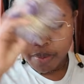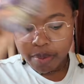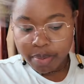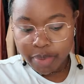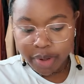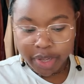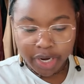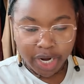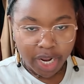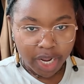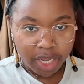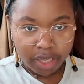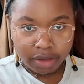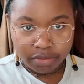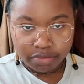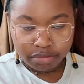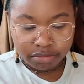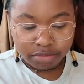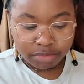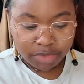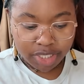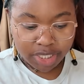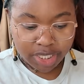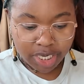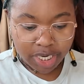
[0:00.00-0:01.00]
but I
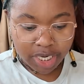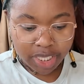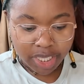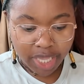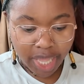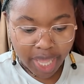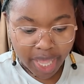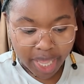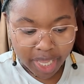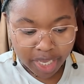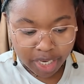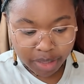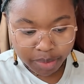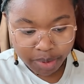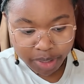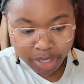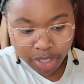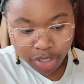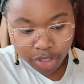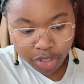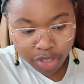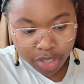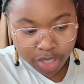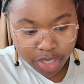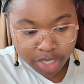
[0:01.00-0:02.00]
decided to add
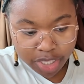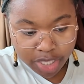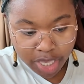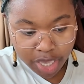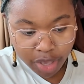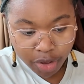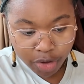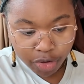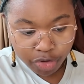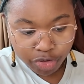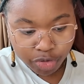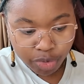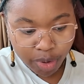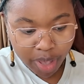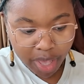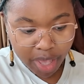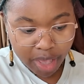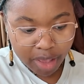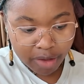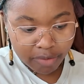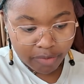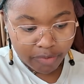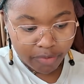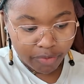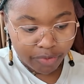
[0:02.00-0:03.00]
because I also
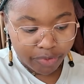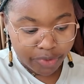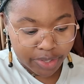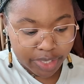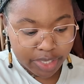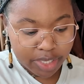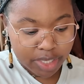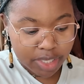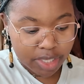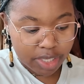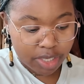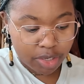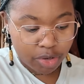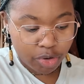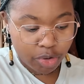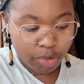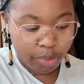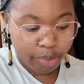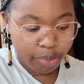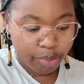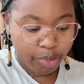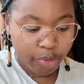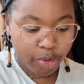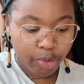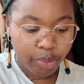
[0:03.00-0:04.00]
have this little
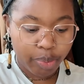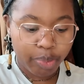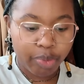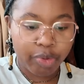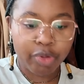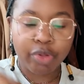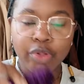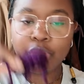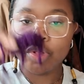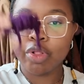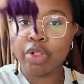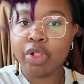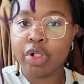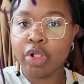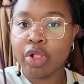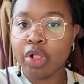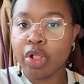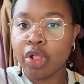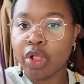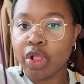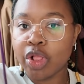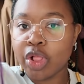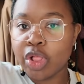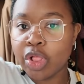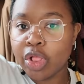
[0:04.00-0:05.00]
purple
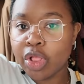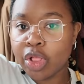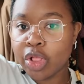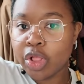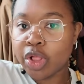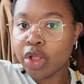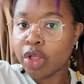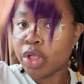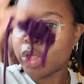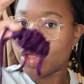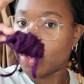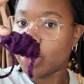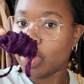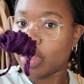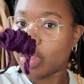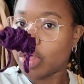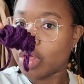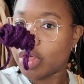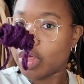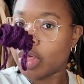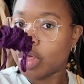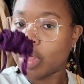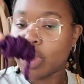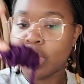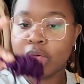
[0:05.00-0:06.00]

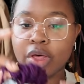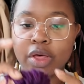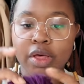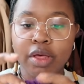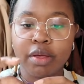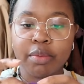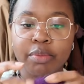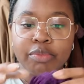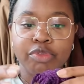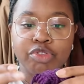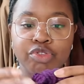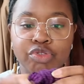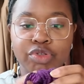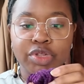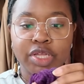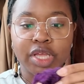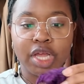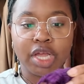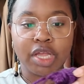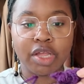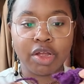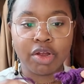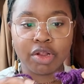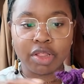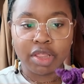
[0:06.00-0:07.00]

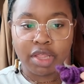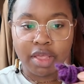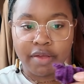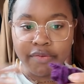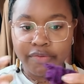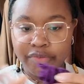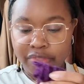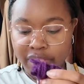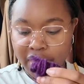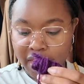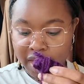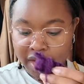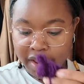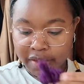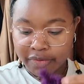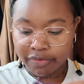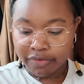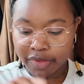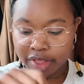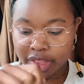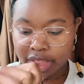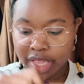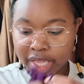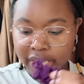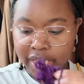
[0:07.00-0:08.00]
Julia yarn left, and I
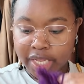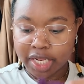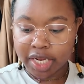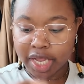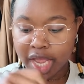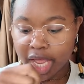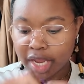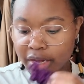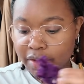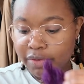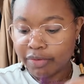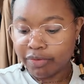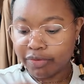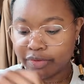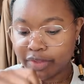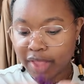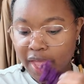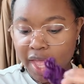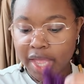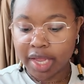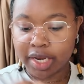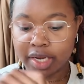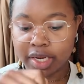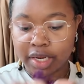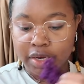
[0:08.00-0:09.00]
felt like it kind of
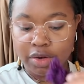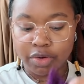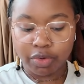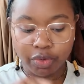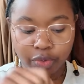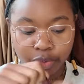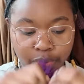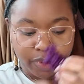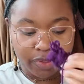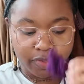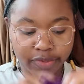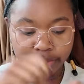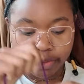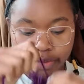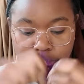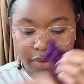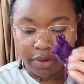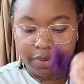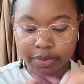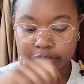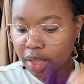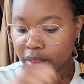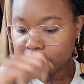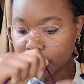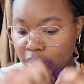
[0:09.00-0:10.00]
tied in with
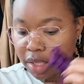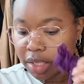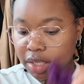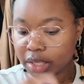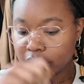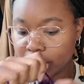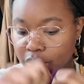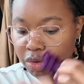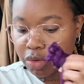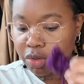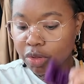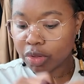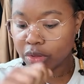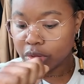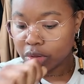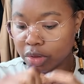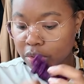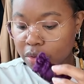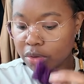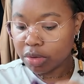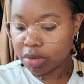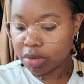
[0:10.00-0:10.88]
the little